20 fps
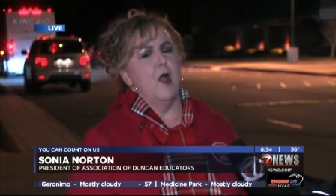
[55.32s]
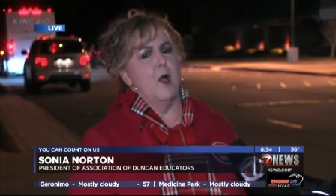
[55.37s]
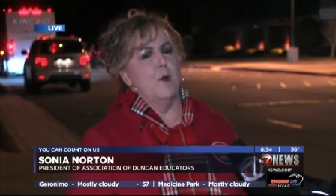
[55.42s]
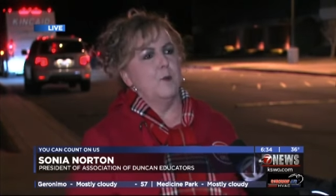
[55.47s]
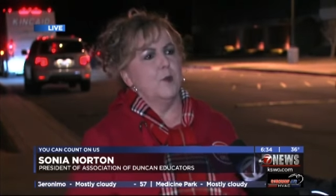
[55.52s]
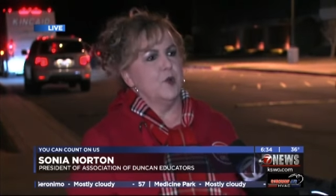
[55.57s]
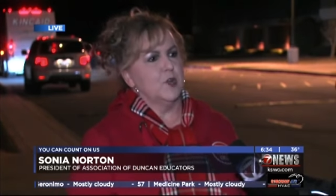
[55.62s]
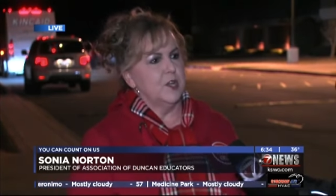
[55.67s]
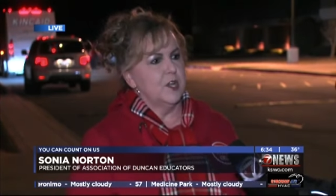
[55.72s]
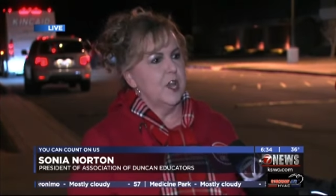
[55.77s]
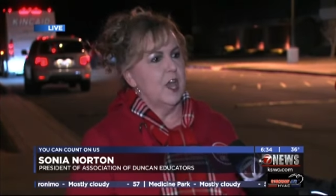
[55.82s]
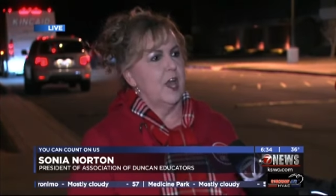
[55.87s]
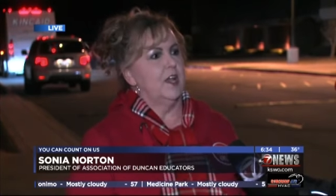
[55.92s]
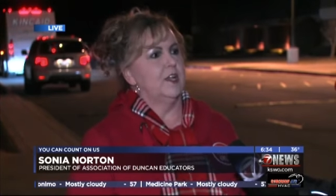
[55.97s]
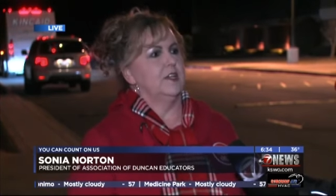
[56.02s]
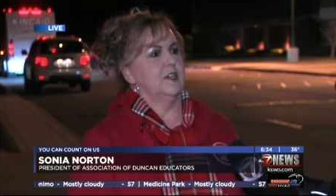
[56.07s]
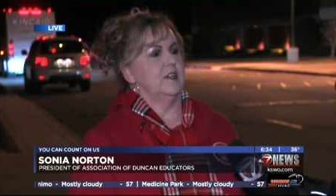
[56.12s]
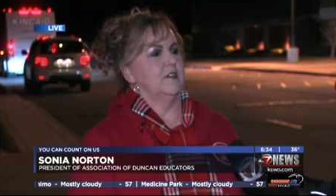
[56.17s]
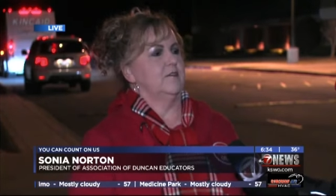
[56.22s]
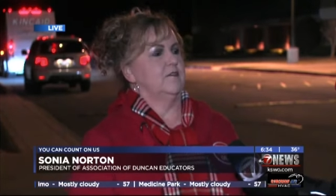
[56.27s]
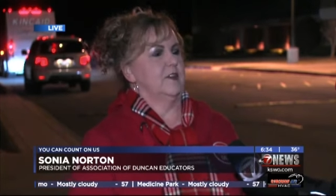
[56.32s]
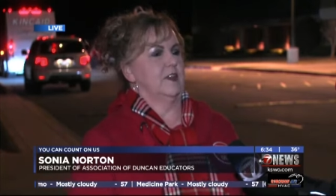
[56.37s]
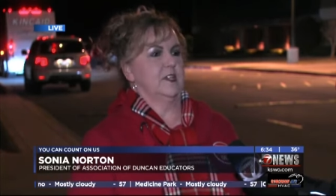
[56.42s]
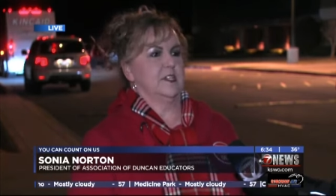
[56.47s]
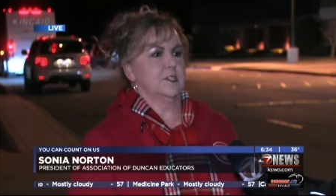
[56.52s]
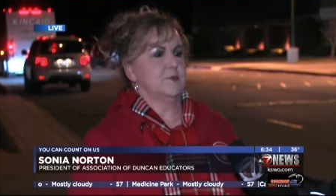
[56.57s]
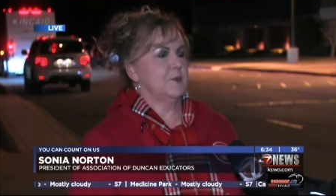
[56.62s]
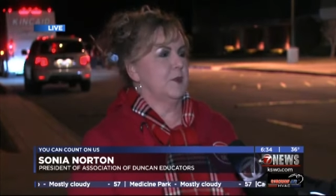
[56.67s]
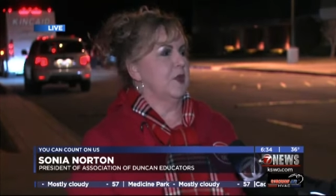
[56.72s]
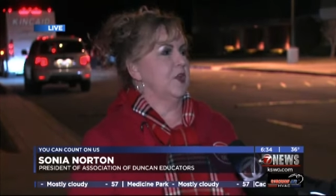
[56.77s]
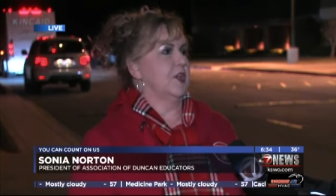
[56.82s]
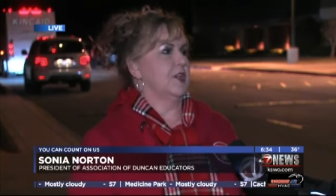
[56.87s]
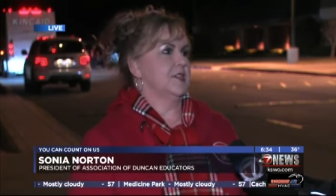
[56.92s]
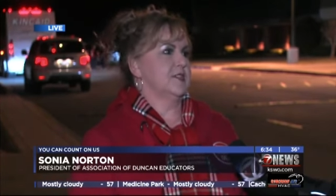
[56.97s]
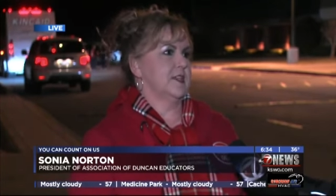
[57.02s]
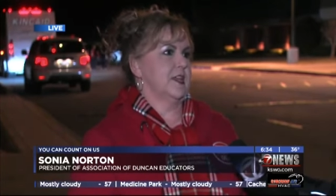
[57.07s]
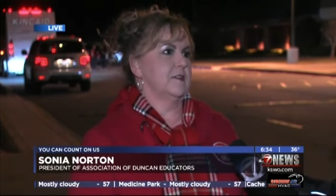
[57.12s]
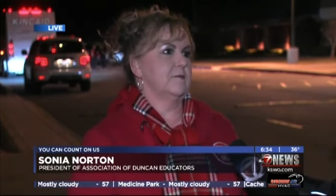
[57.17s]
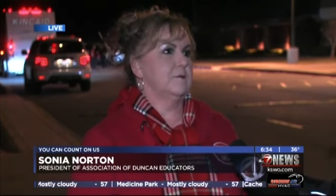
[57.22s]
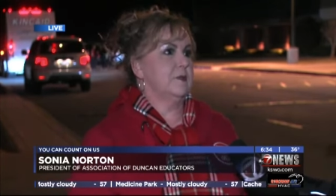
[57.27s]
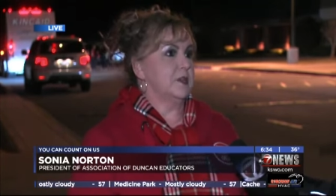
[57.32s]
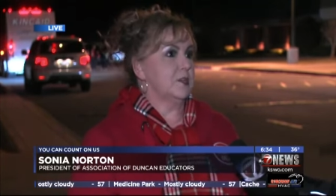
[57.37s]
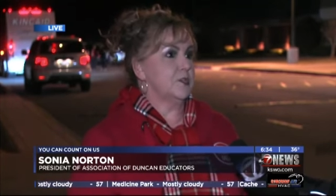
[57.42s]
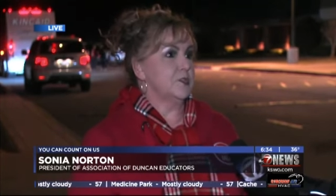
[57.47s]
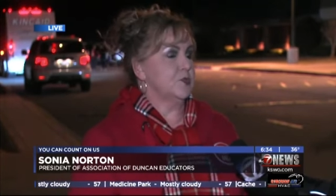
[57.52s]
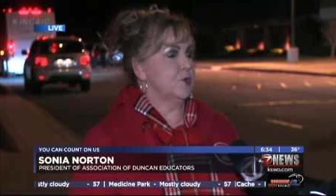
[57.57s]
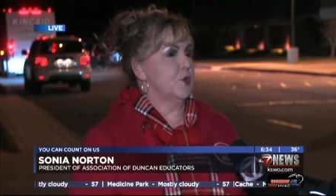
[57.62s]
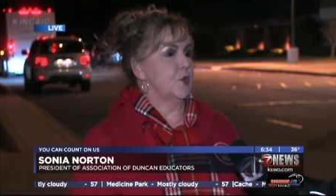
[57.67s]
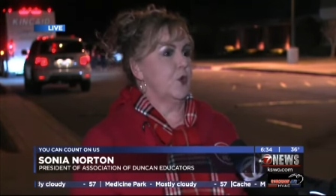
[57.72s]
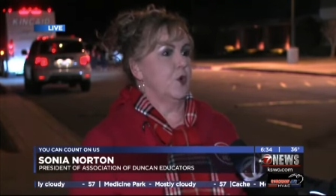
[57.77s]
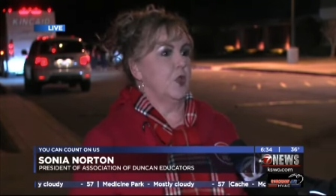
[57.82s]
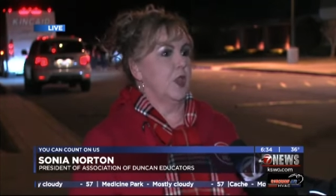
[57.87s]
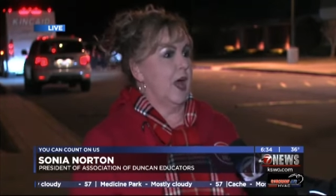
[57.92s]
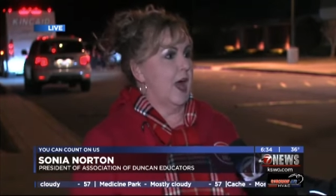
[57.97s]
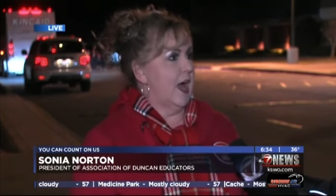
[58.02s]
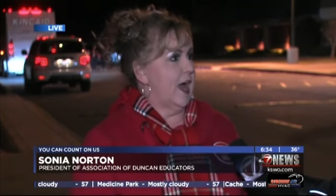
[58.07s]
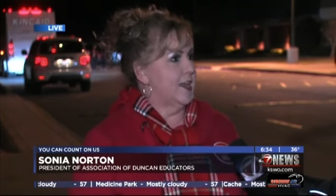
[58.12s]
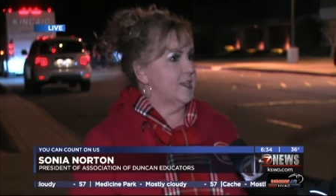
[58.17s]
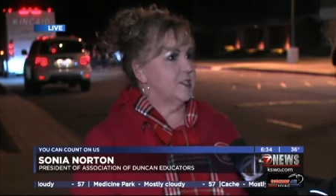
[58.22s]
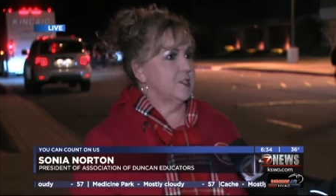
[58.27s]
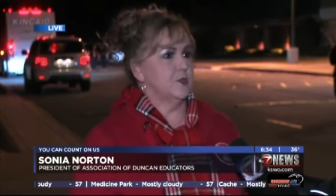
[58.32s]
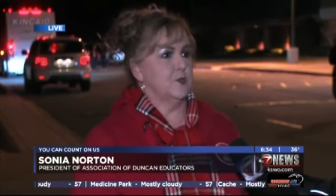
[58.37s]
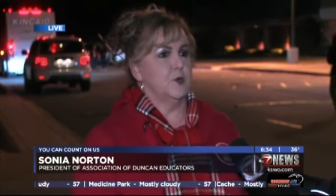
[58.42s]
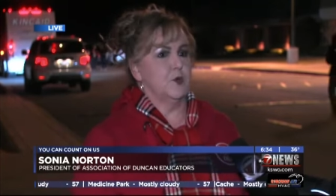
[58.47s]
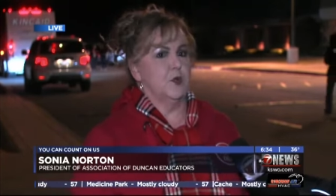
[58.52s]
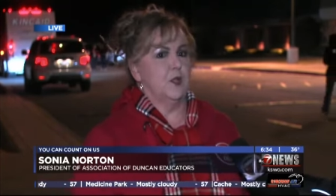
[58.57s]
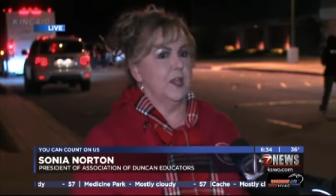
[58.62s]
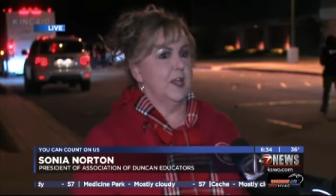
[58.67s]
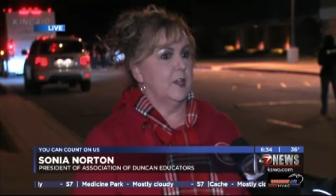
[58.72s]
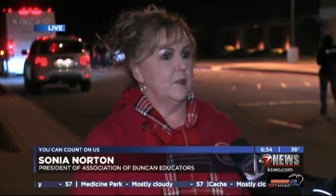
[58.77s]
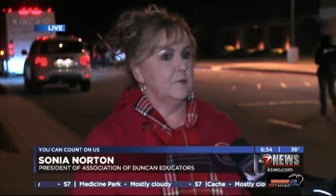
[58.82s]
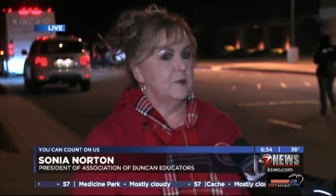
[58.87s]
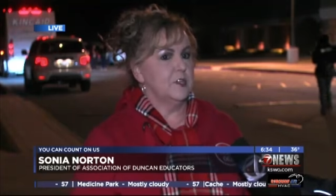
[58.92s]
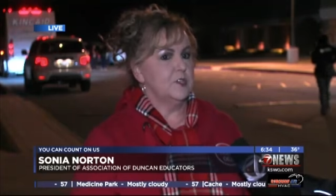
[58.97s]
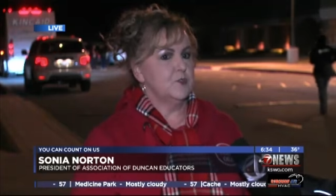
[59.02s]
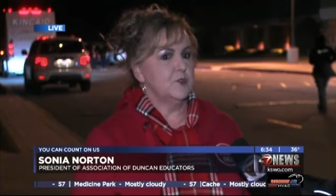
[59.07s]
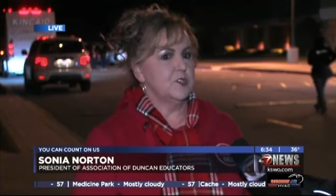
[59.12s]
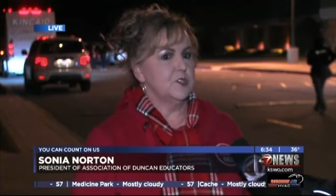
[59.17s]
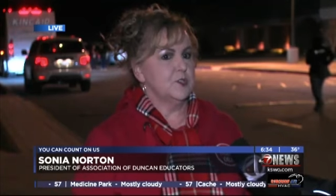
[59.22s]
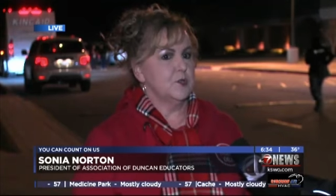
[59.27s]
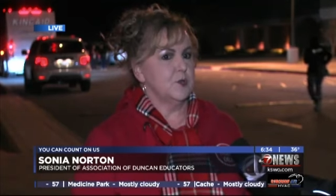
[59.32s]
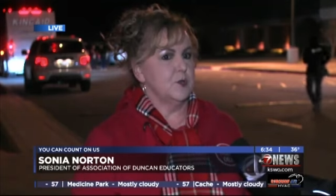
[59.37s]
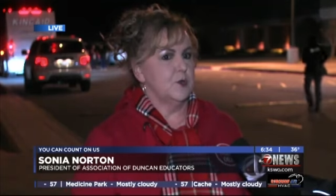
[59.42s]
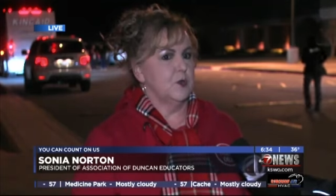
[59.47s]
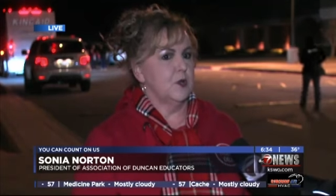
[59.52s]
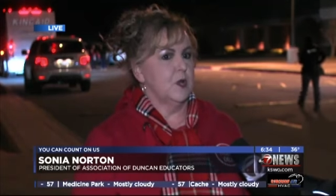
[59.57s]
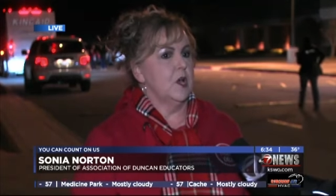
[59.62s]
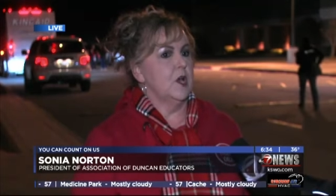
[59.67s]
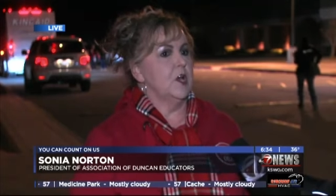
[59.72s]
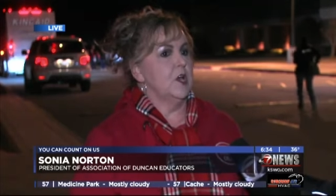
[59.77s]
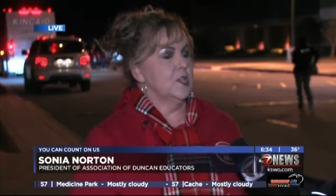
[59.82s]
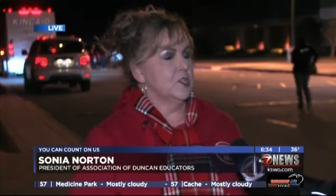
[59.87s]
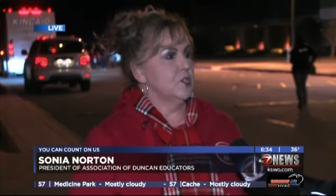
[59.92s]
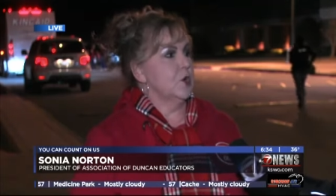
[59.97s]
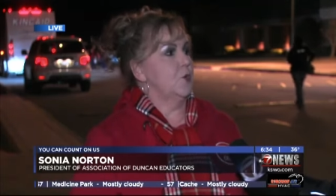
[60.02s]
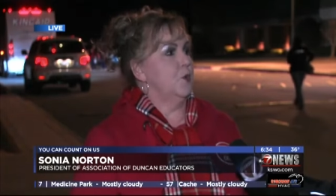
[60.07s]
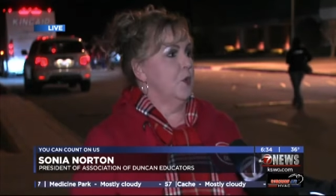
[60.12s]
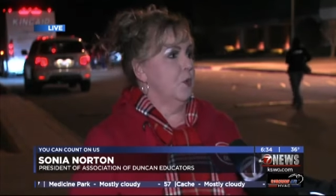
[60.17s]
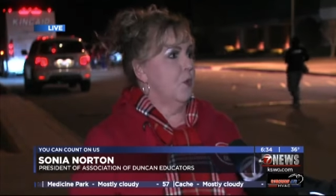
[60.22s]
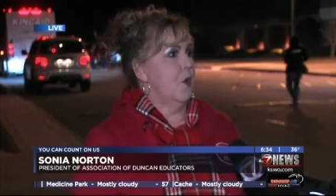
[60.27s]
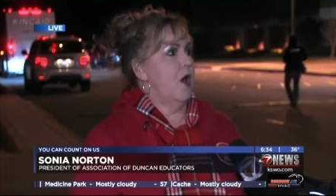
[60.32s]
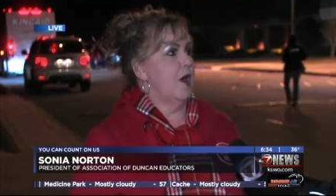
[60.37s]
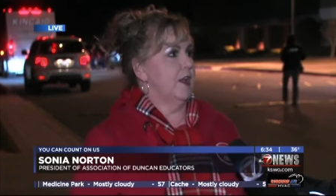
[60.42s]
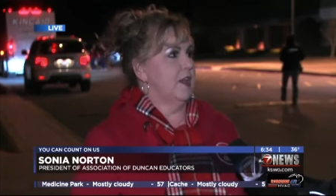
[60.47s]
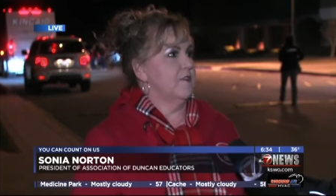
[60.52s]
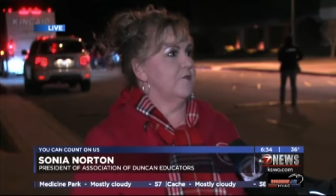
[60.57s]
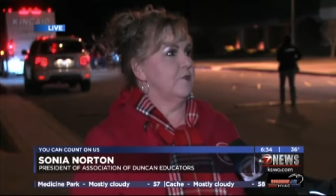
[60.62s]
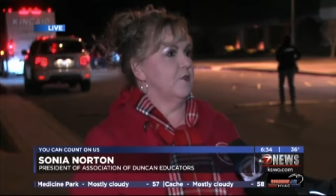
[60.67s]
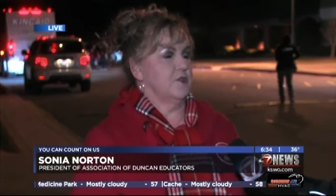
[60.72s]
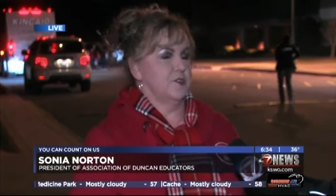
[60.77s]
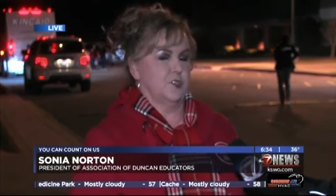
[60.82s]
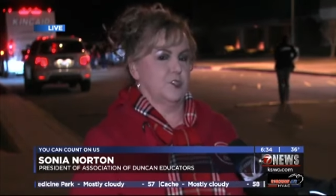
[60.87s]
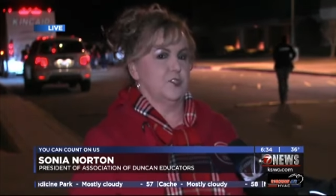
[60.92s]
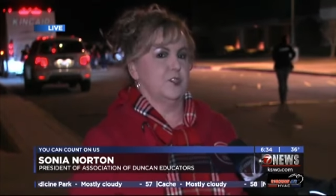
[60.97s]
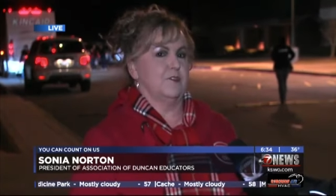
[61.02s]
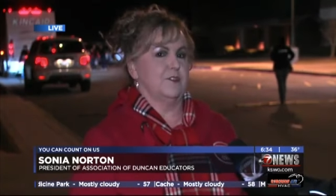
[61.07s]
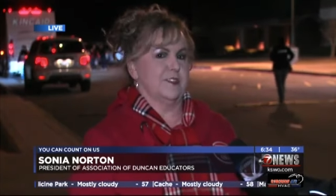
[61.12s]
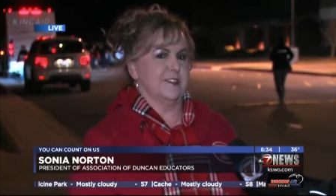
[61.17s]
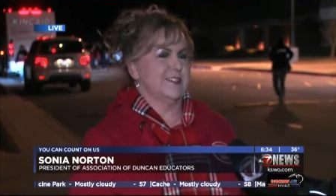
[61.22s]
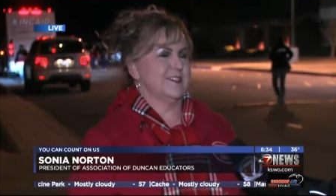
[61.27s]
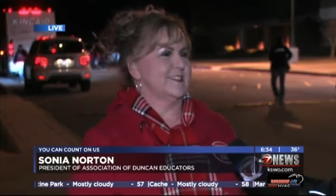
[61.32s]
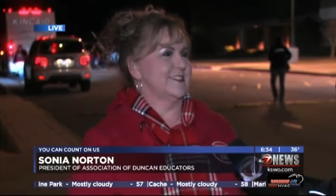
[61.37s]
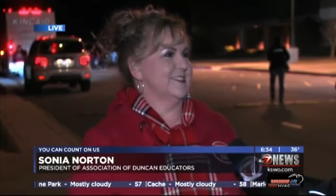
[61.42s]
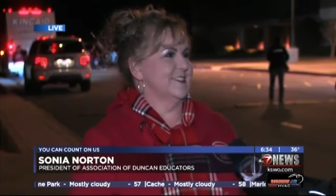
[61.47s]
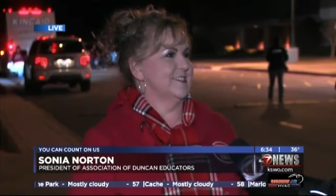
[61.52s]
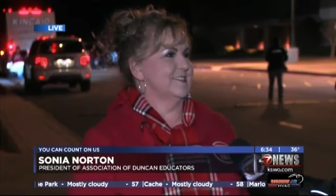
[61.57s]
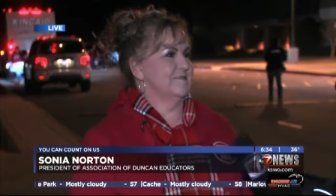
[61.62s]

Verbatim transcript: productive experience at middle school, high school, elementary school. So we're walking for the students.